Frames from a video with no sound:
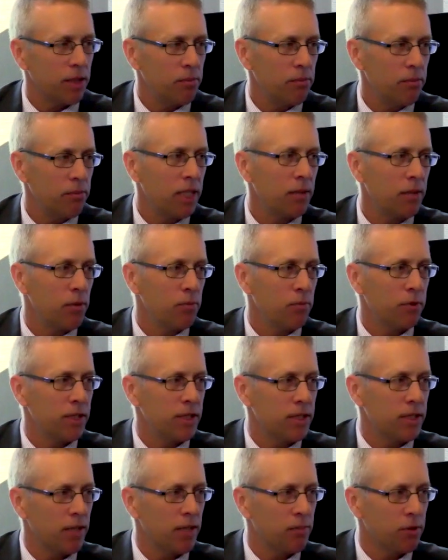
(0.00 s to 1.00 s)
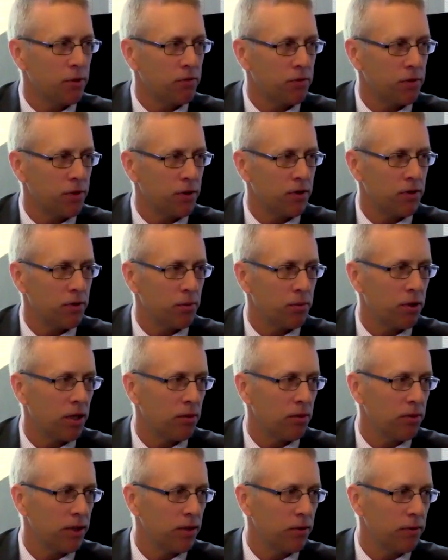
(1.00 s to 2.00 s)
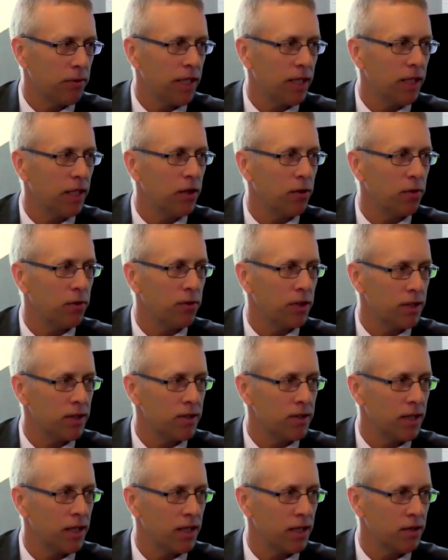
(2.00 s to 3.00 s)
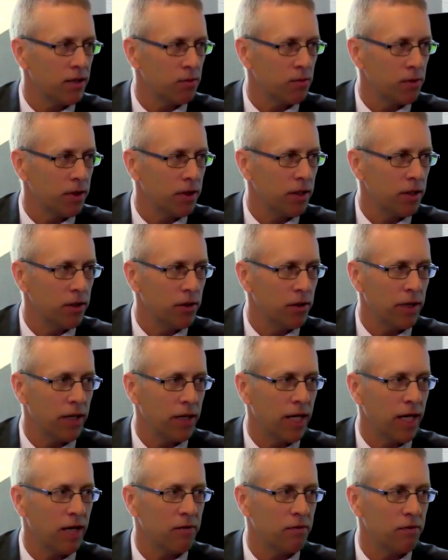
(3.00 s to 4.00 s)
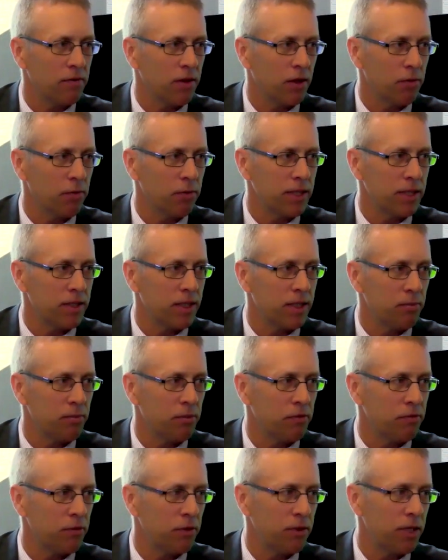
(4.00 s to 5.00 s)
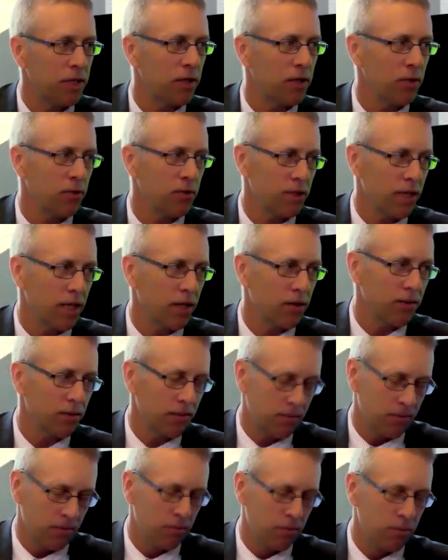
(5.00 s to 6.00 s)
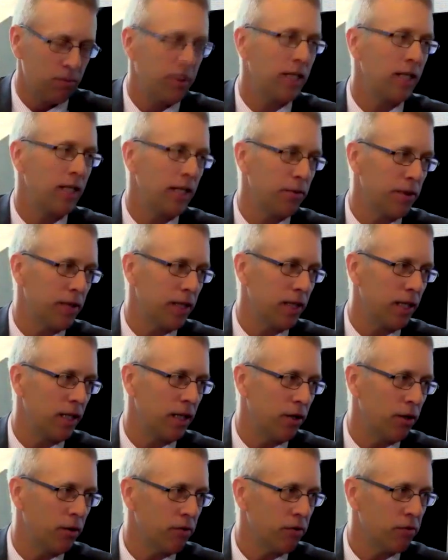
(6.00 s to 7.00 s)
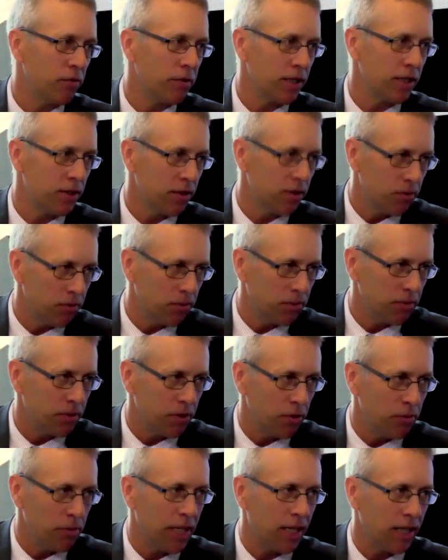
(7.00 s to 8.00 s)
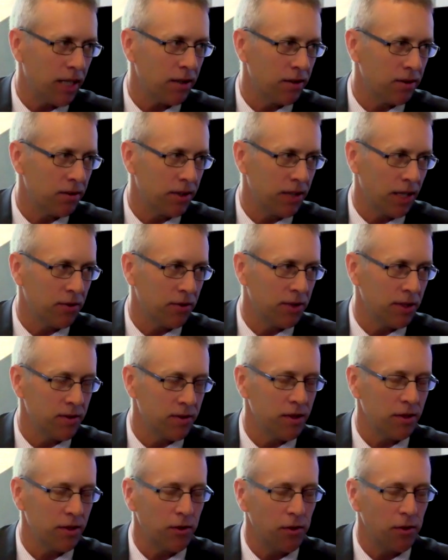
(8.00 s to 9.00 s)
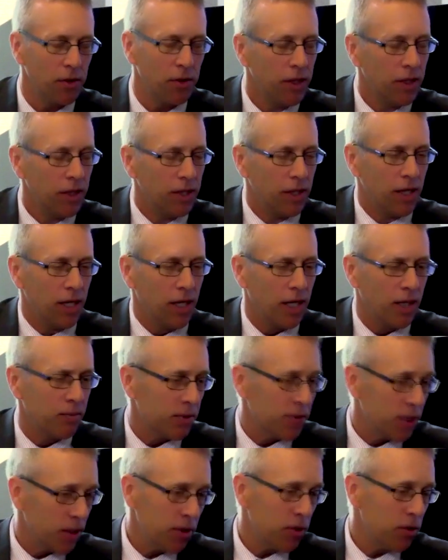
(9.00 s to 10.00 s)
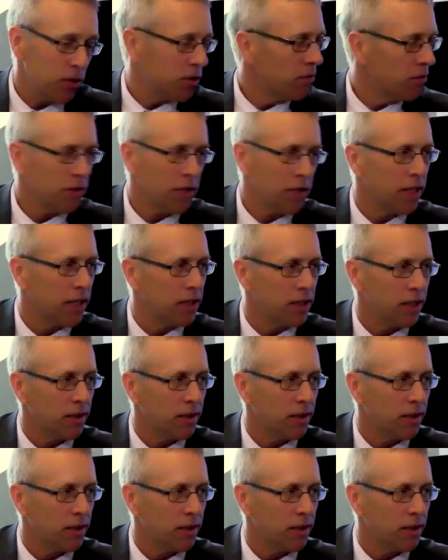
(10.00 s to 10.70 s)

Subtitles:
of the minimum reset preferreds are probably the way to go these days, where you don't have a reset preferred that goes down really low if rates go back down to zero. Some of those are fine.